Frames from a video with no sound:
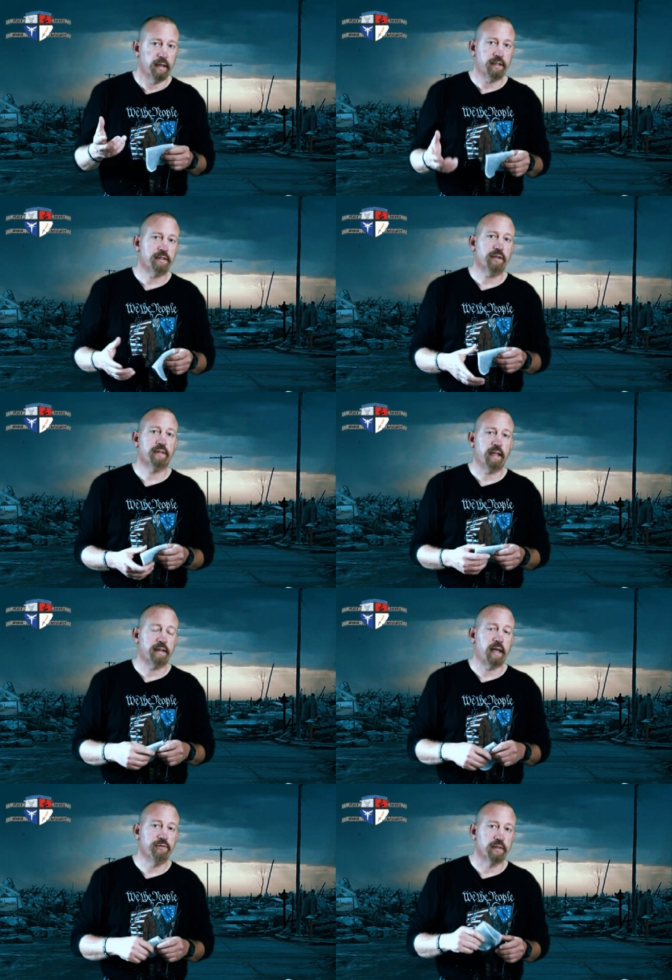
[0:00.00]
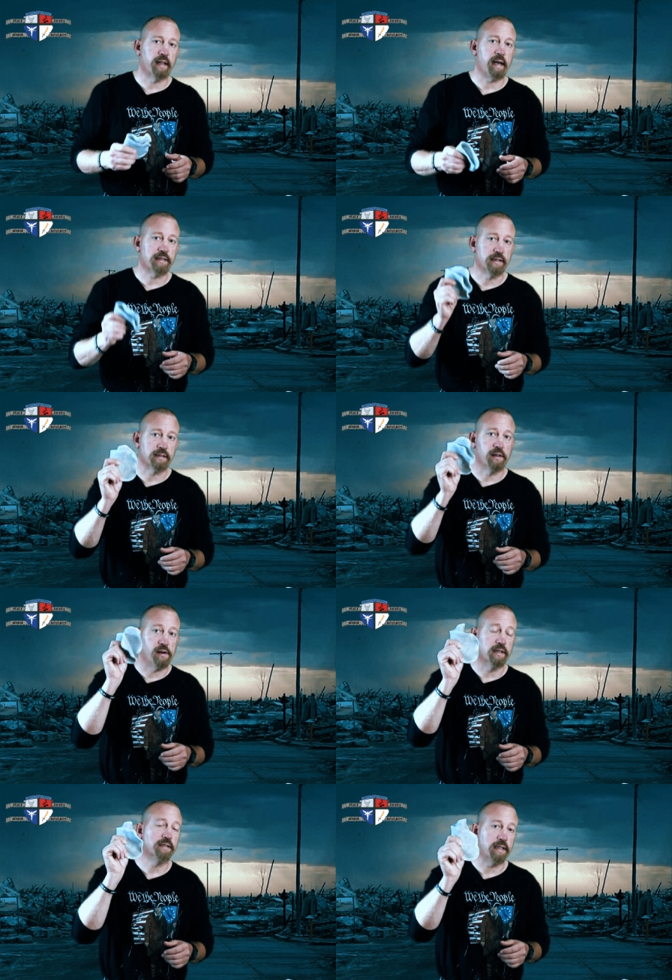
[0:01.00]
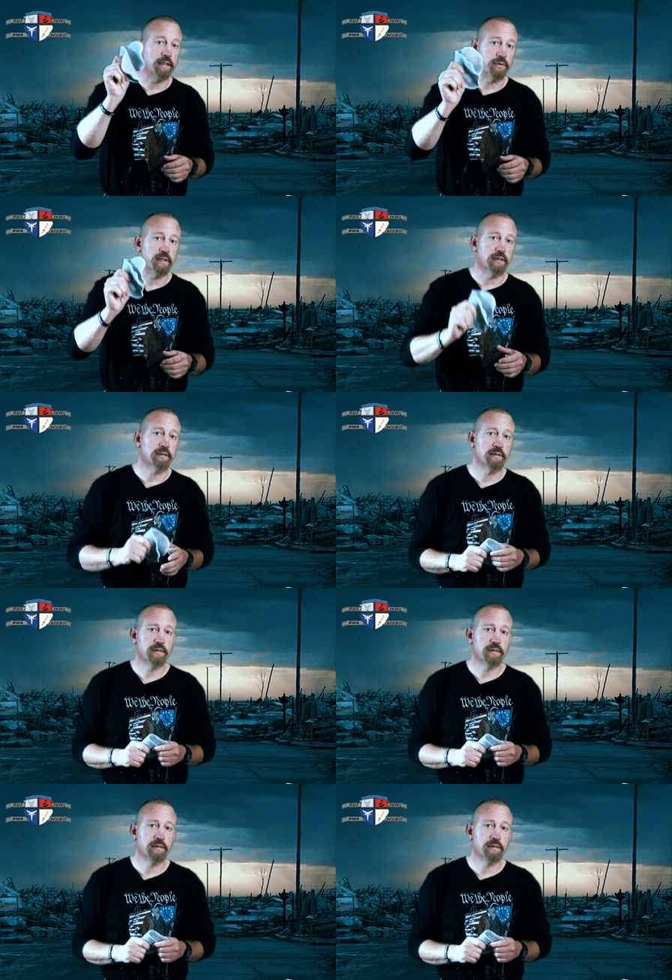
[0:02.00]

I just don't think they will last as long as these will.